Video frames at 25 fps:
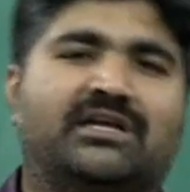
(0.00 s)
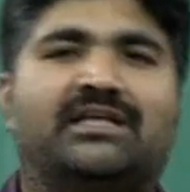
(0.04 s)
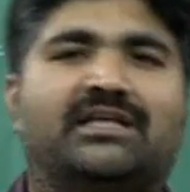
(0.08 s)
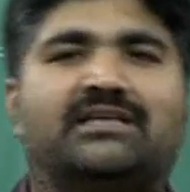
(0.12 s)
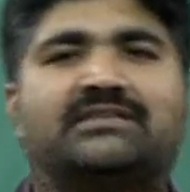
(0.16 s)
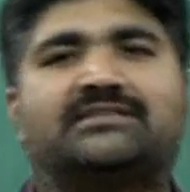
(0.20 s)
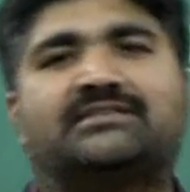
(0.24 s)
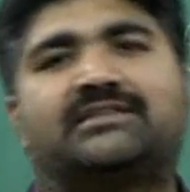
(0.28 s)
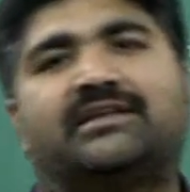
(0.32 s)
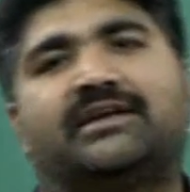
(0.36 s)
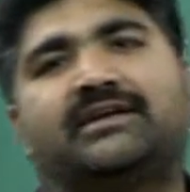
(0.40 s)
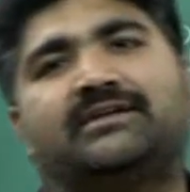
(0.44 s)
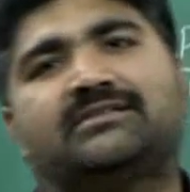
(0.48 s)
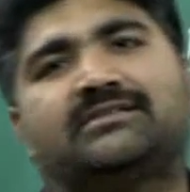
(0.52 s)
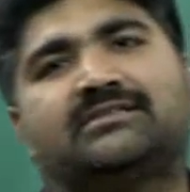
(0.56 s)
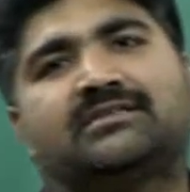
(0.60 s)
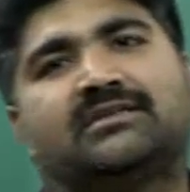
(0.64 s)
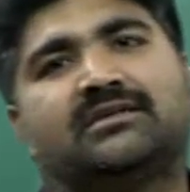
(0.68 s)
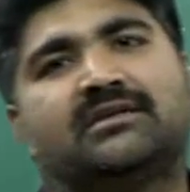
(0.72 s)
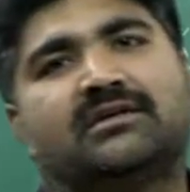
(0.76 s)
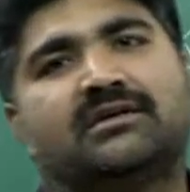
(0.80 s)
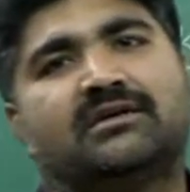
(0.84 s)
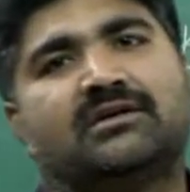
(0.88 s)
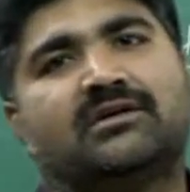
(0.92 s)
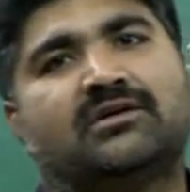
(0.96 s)

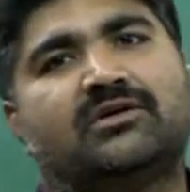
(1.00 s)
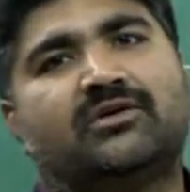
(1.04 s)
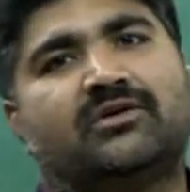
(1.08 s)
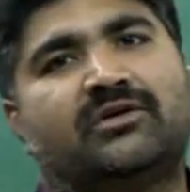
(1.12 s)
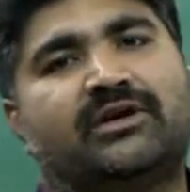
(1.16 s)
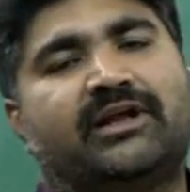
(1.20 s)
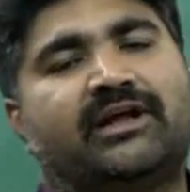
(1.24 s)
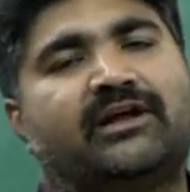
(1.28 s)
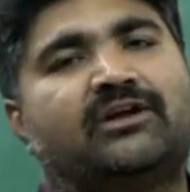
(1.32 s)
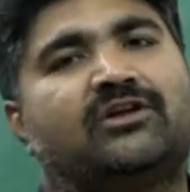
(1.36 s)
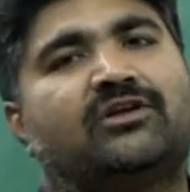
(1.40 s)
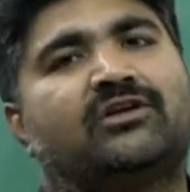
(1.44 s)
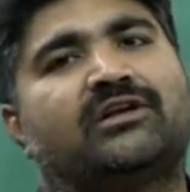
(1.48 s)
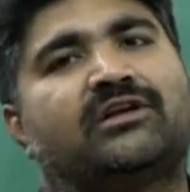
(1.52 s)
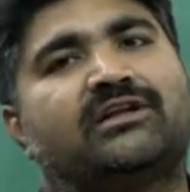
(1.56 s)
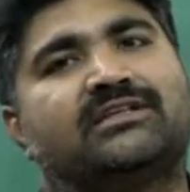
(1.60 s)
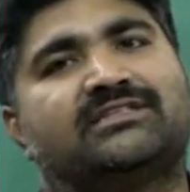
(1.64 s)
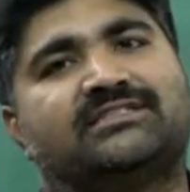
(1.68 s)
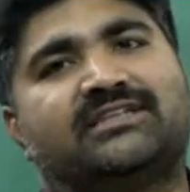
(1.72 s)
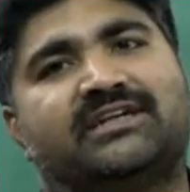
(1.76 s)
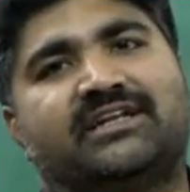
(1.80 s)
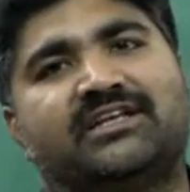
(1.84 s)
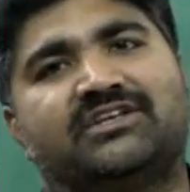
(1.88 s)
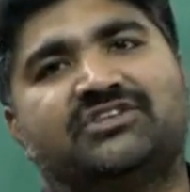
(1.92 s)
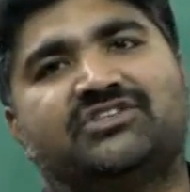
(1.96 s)
estates, we take down
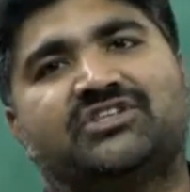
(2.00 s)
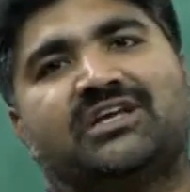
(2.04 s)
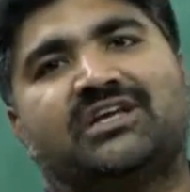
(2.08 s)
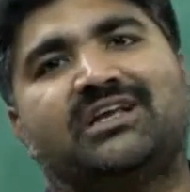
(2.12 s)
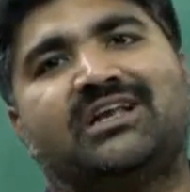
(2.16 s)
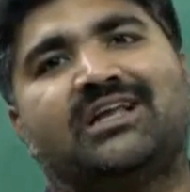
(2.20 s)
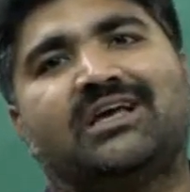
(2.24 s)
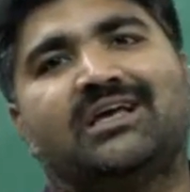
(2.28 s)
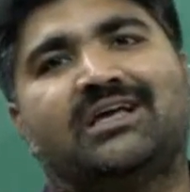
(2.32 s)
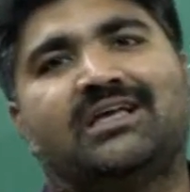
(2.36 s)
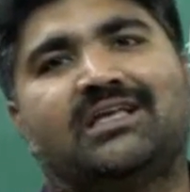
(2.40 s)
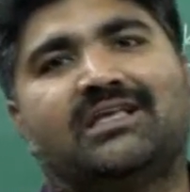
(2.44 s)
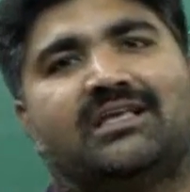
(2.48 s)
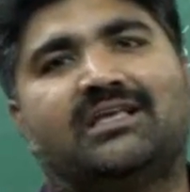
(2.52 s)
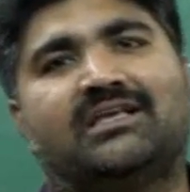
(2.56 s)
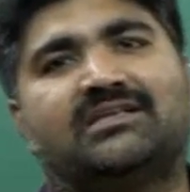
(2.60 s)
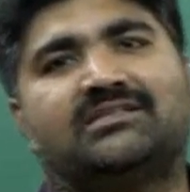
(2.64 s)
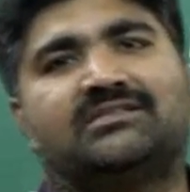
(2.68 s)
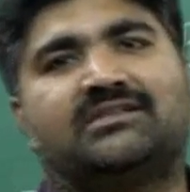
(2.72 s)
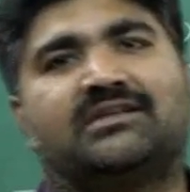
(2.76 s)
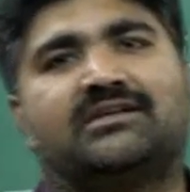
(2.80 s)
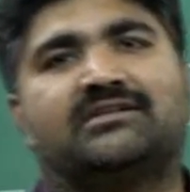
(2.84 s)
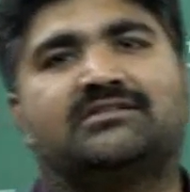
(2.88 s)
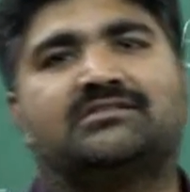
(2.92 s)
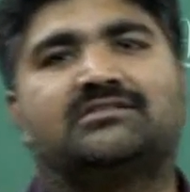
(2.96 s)
residential
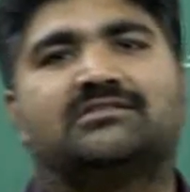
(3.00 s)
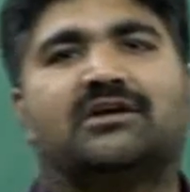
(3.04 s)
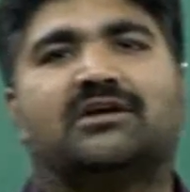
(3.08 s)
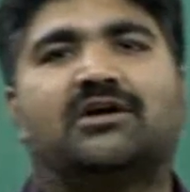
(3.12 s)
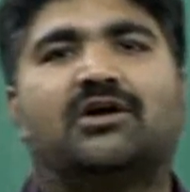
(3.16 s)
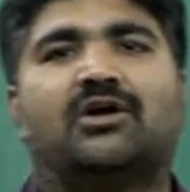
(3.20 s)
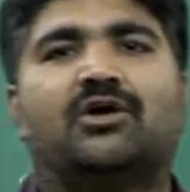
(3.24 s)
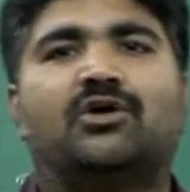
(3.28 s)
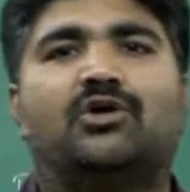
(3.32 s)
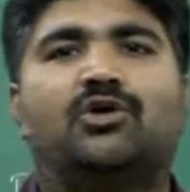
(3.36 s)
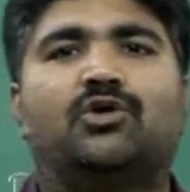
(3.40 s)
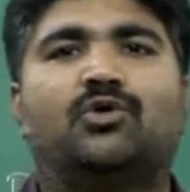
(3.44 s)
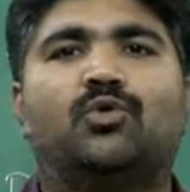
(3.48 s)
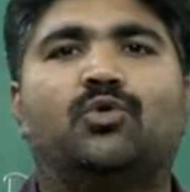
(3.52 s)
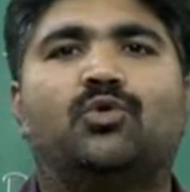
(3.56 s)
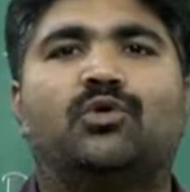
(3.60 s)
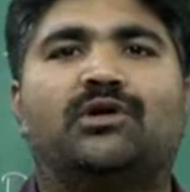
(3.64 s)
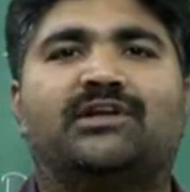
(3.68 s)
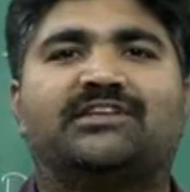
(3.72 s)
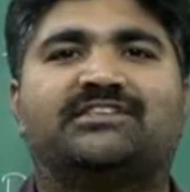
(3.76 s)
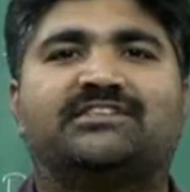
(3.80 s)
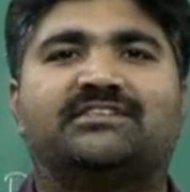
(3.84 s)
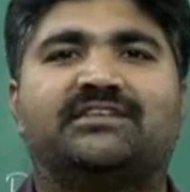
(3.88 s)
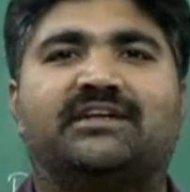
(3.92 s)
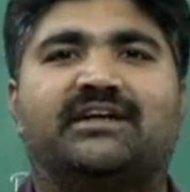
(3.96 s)
estates, two
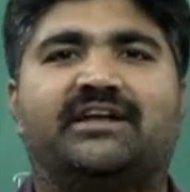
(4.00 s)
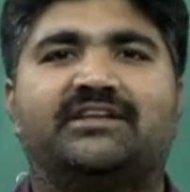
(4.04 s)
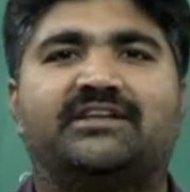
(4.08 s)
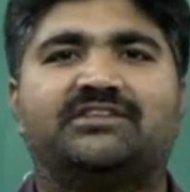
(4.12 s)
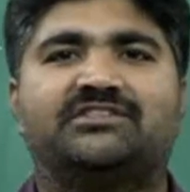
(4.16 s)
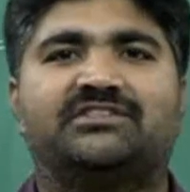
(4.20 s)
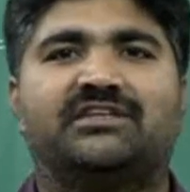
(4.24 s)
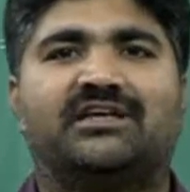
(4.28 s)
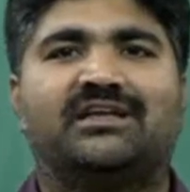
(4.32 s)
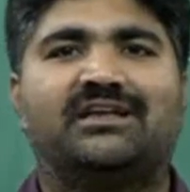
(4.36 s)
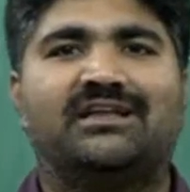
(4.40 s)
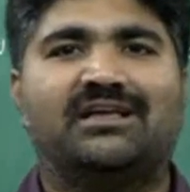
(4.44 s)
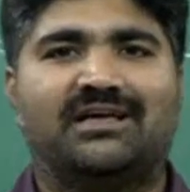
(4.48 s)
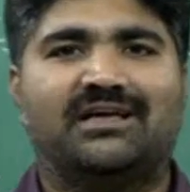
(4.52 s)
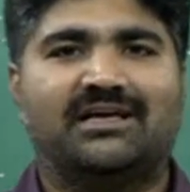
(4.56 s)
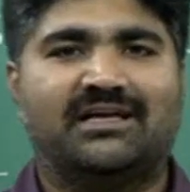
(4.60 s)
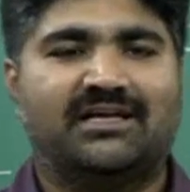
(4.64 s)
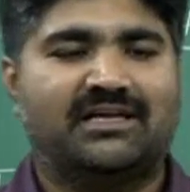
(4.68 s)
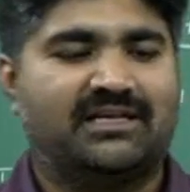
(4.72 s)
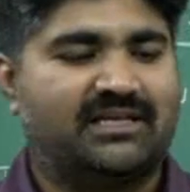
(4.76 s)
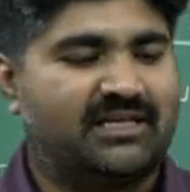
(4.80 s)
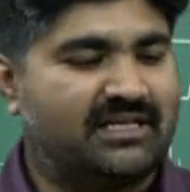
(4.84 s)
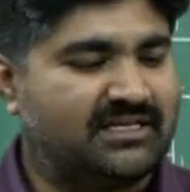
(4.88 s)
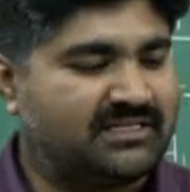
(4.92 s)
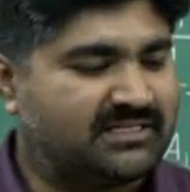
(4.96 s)
residential
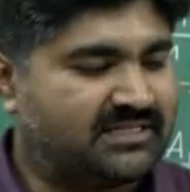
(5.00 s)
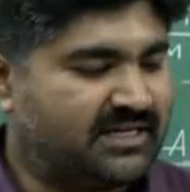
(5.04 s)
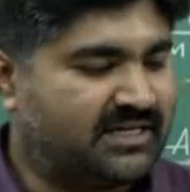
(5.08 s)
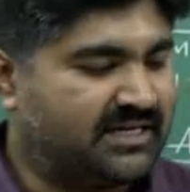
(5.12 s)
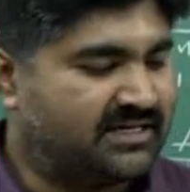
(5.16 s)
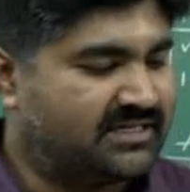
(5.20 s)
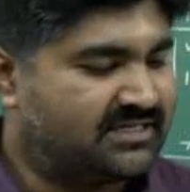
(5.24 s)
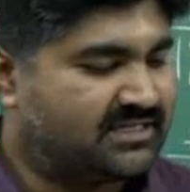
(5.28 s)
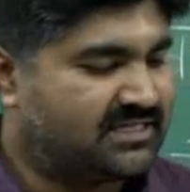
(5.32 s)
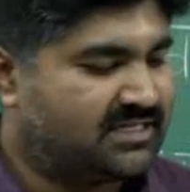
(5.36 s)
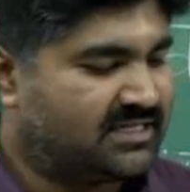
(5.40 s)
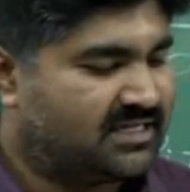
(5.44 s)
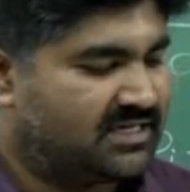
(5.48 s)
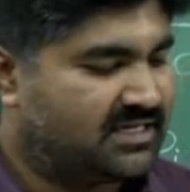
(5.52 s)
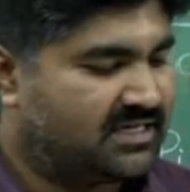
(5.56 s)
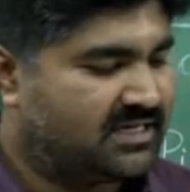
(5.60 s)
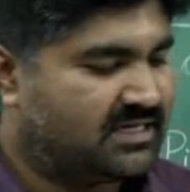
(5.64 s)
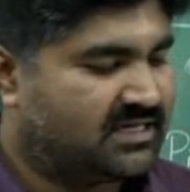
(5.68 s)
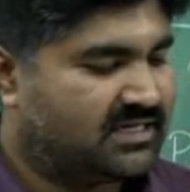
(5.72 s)
estates,